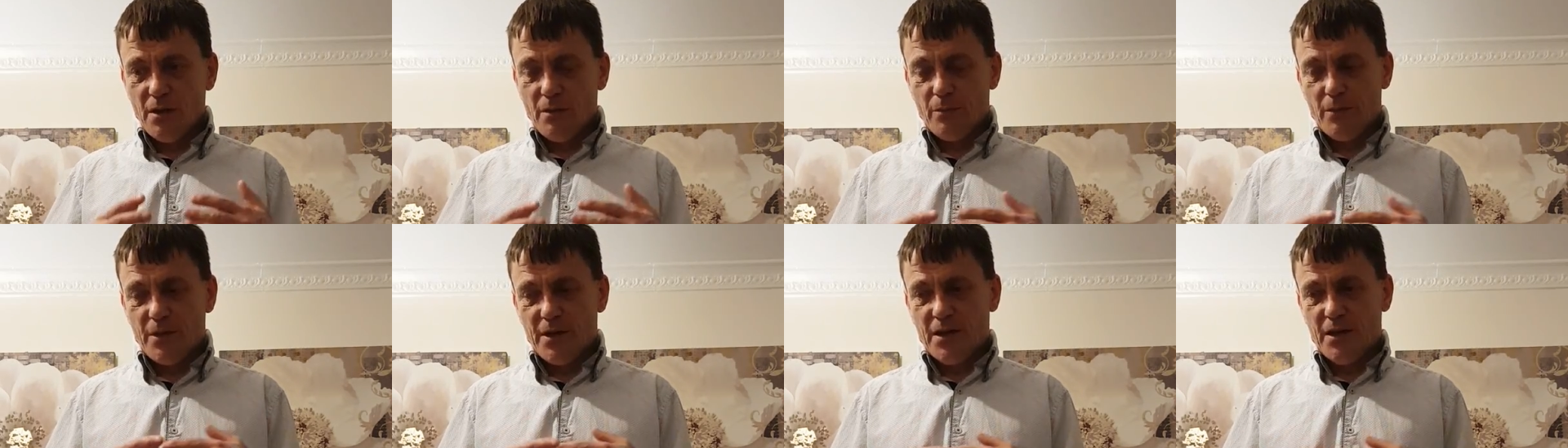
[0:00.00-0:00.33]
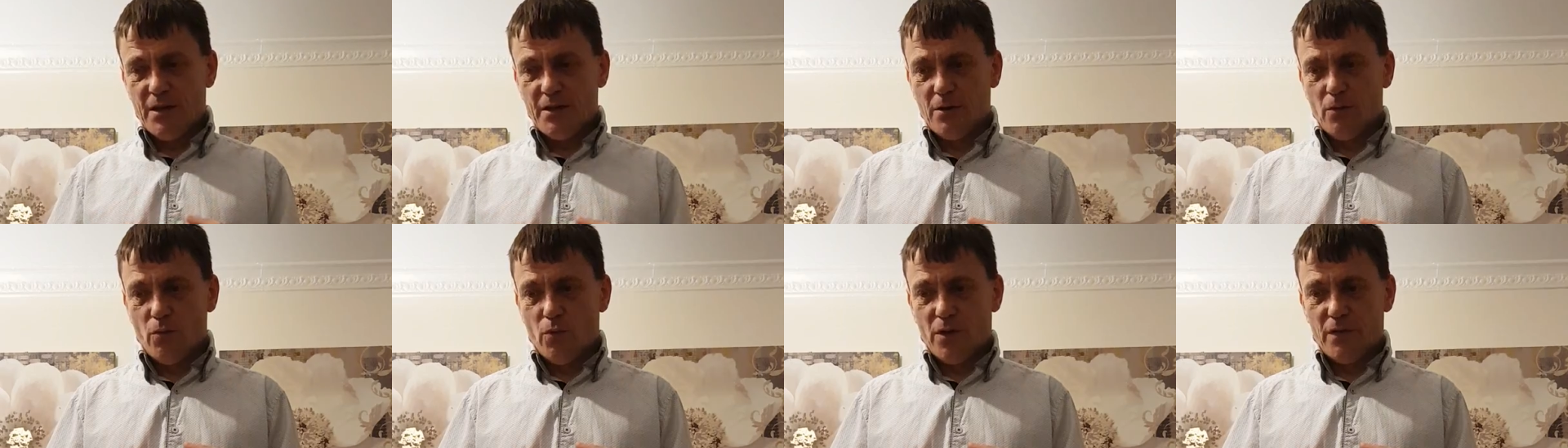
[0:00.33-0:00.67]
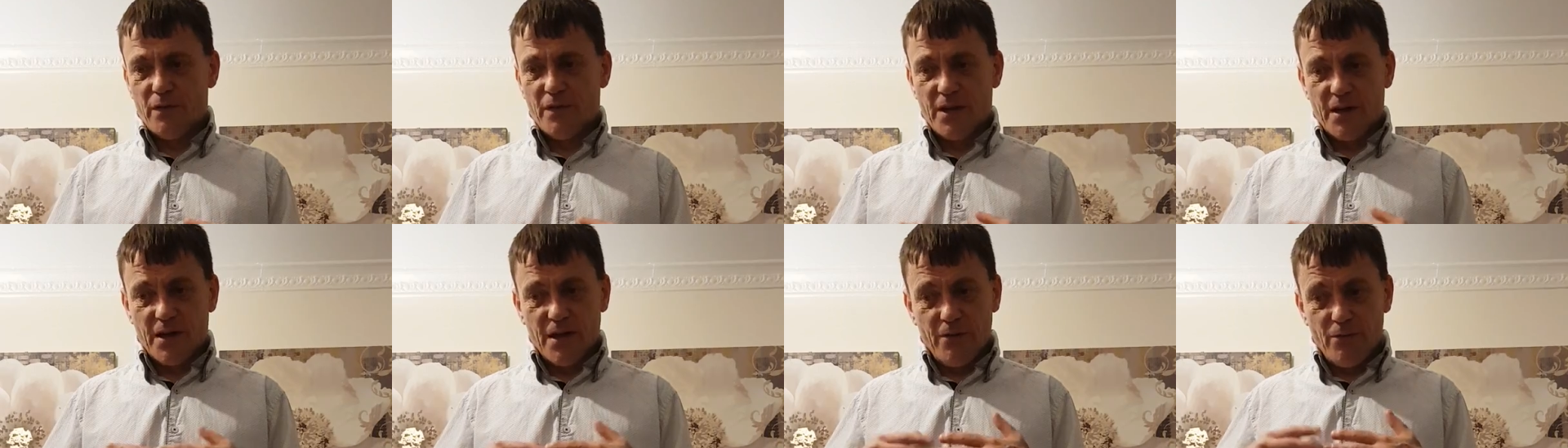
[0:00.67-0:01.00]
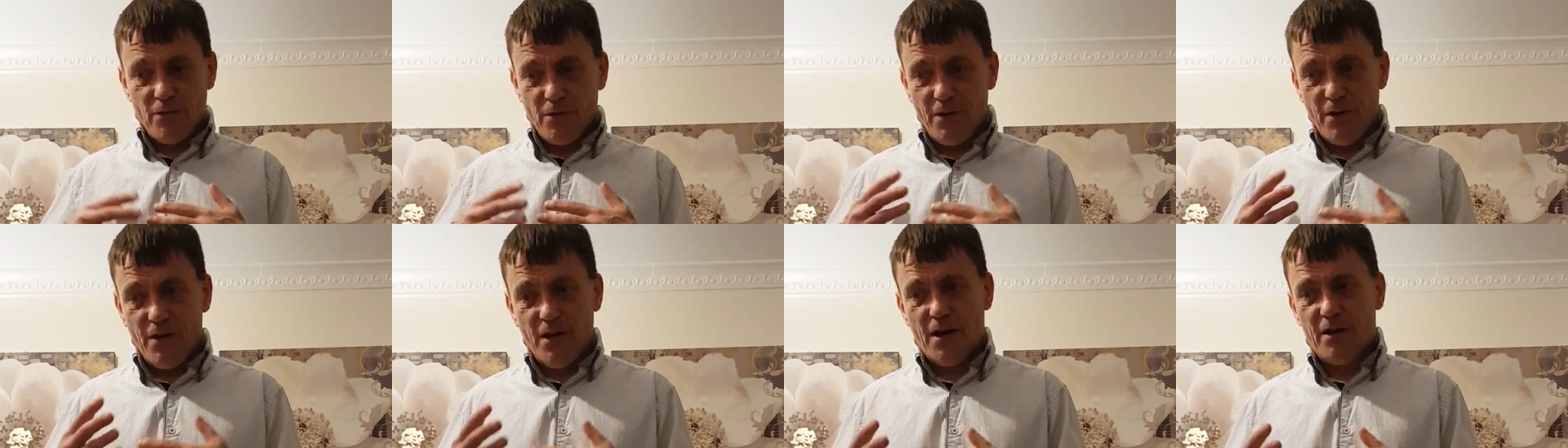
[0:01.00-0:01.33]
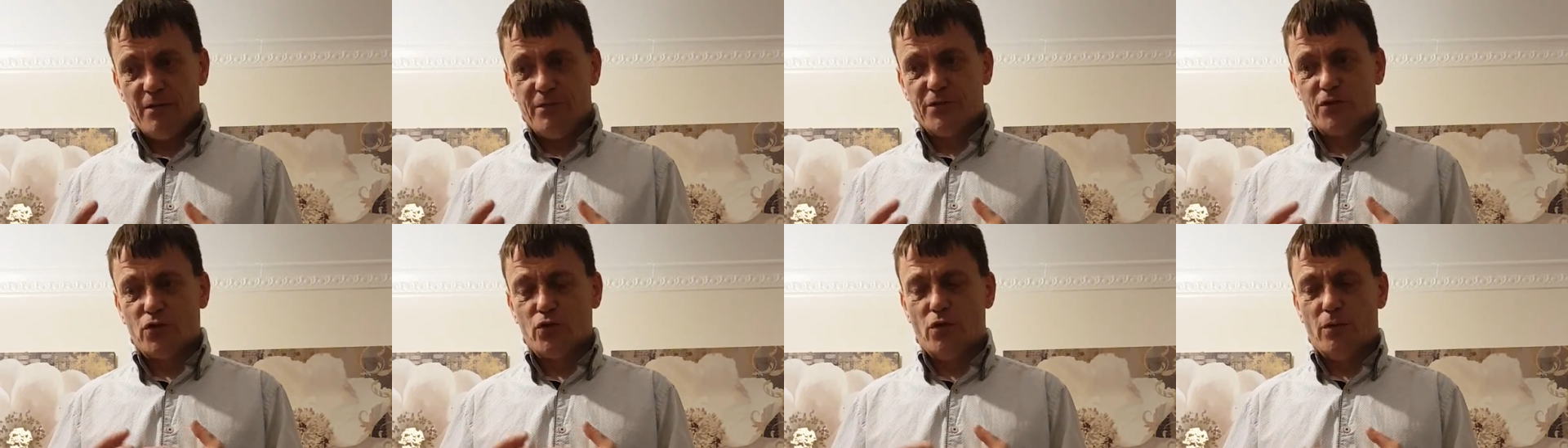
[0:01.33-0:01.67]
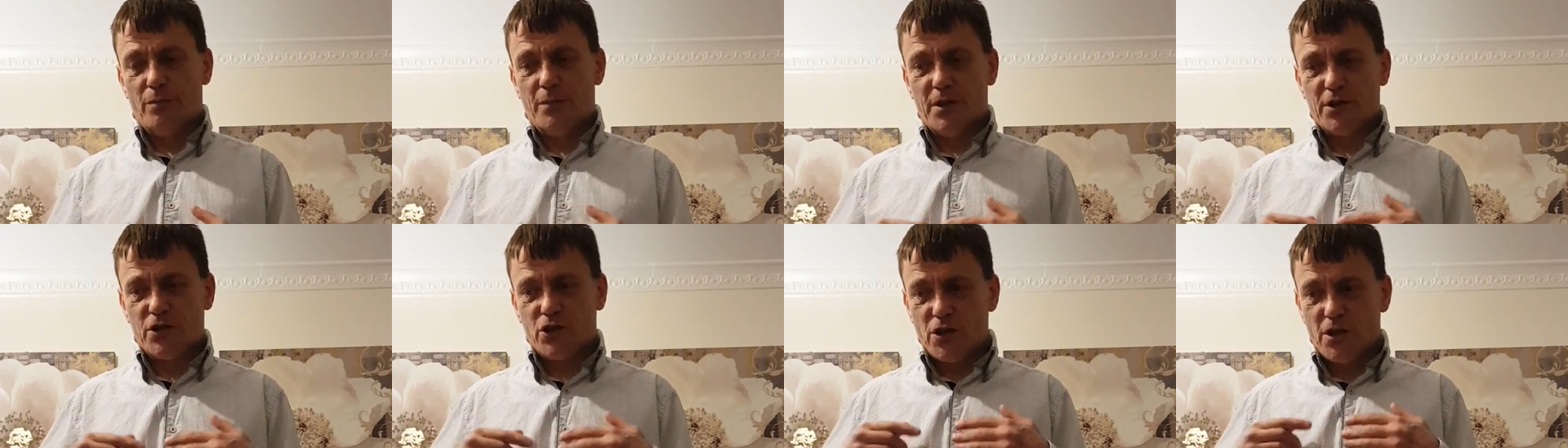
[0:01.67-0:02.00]
My other one that I love so
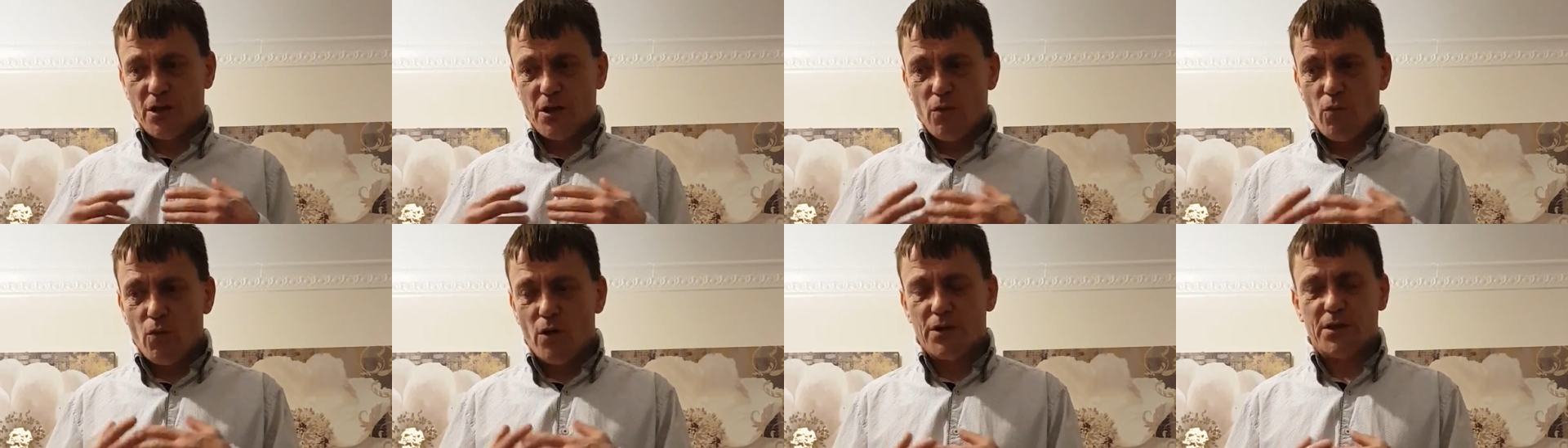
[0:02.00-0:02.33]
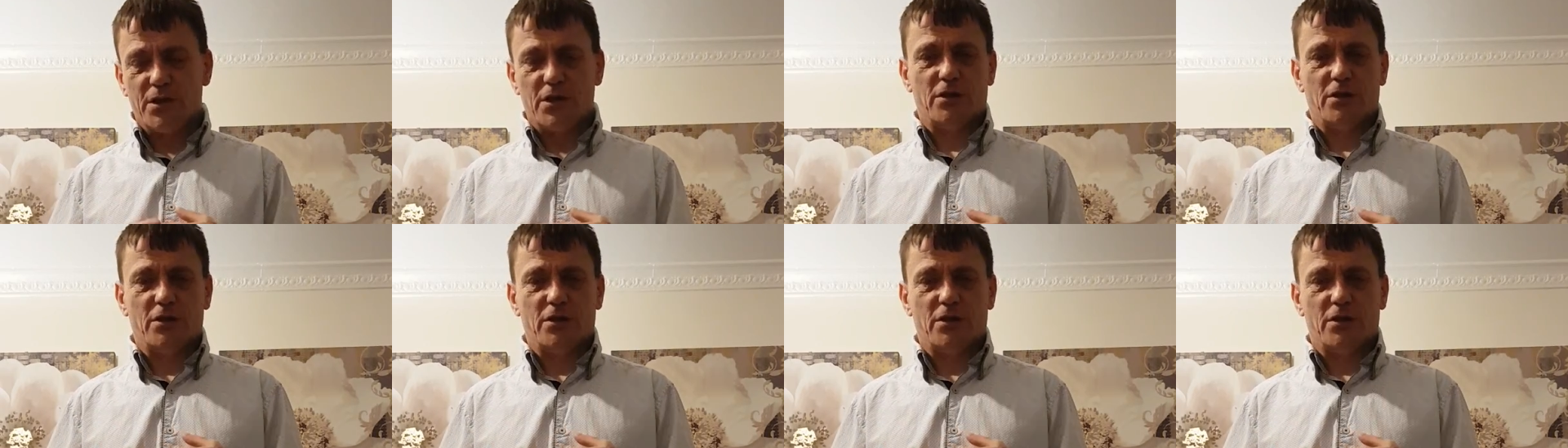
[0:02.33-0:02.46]
much and I want